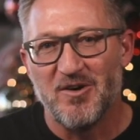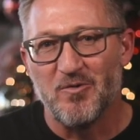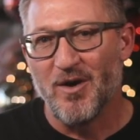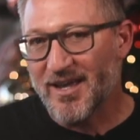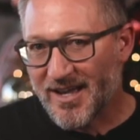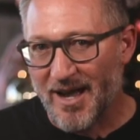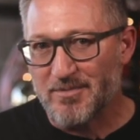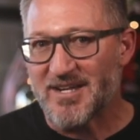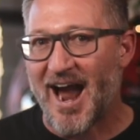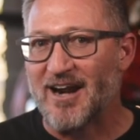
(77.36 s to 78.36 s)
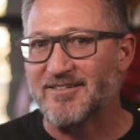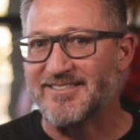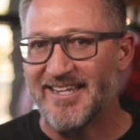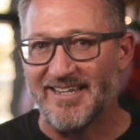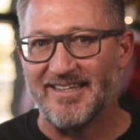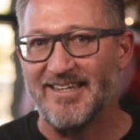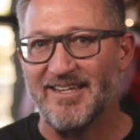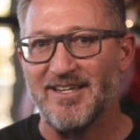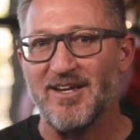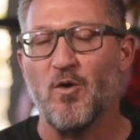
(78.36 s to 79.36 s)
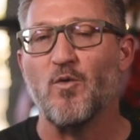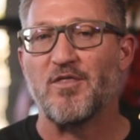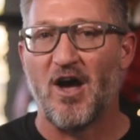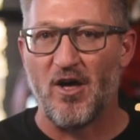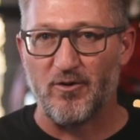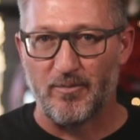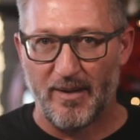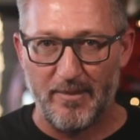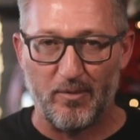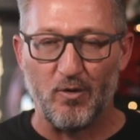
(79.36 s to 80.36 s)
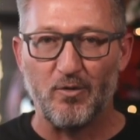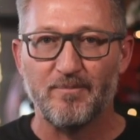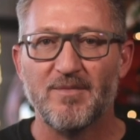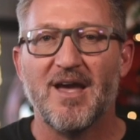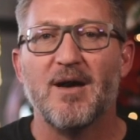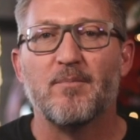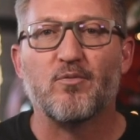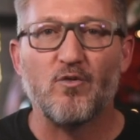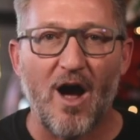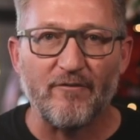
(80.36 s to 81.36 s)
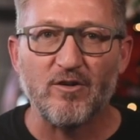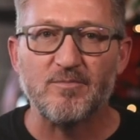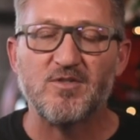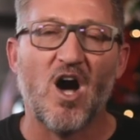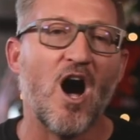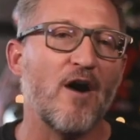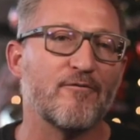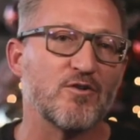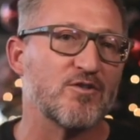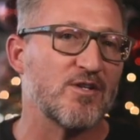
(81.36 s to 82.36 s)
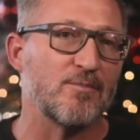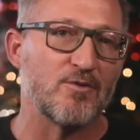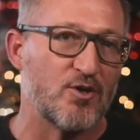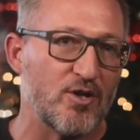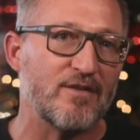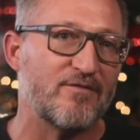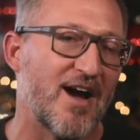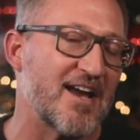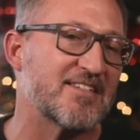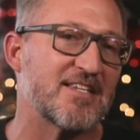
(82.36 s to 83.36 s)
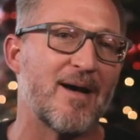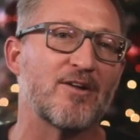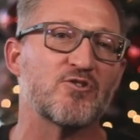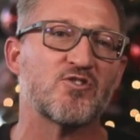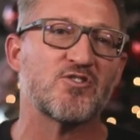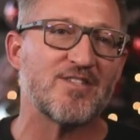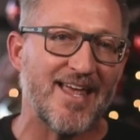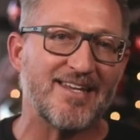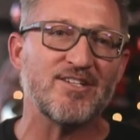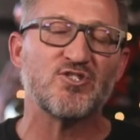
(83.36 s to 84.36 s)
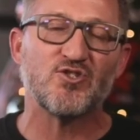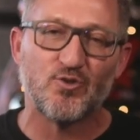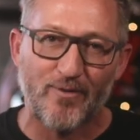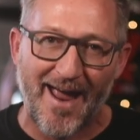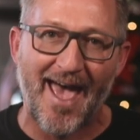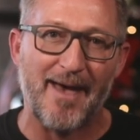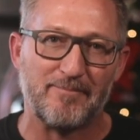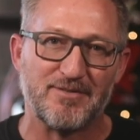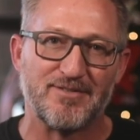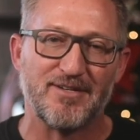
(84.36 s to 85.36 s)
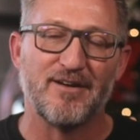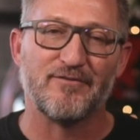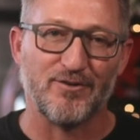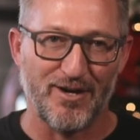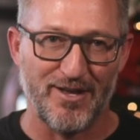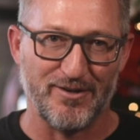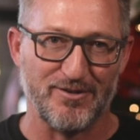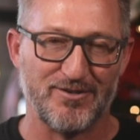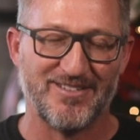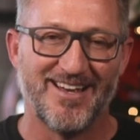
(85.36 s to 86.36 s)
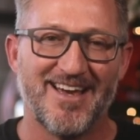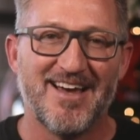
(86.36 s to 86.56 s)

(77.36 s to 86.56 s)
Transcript: When it comes to our dealing with other people, Proverbs offers some good advice about setting traps for others.